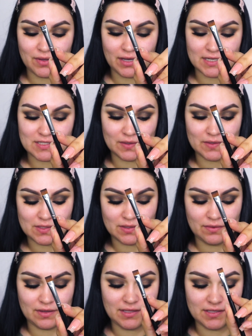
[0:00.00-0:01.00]
You guys also
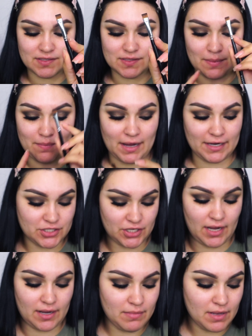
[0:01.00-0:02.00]
know that this is my
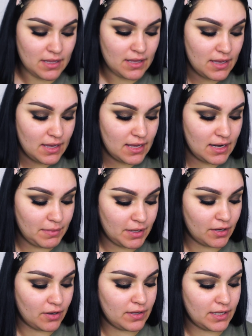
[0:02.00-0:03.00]
jam, and I'm
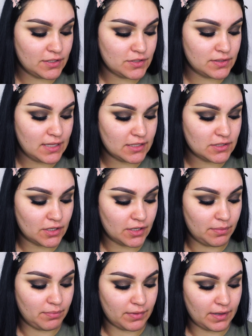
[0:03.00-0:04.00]
gonna go into that
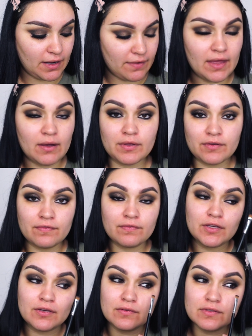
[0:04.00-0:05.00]
dark brown that we've
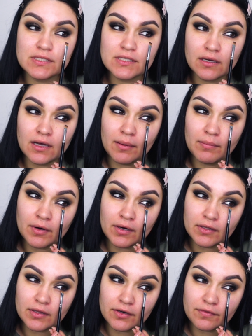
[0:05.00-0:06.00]
used
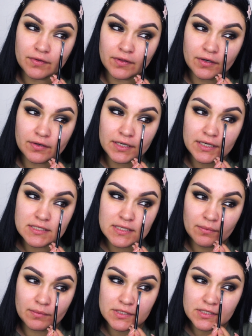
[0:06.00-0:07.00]
earlier for the crease,
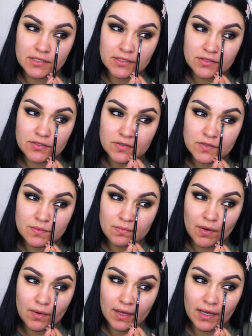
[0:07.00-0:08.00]
and we're just gonna
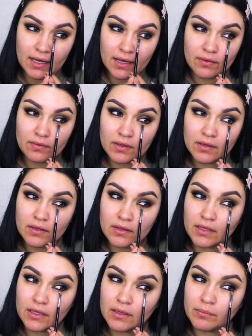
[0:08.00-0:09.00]
smoke out
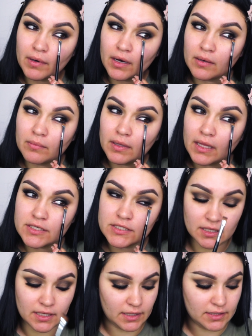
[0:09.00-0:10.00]
the bottom
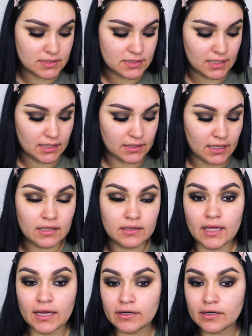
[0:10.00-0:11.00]
lash line and set that
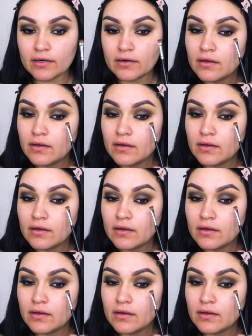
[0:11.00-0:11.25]
liner.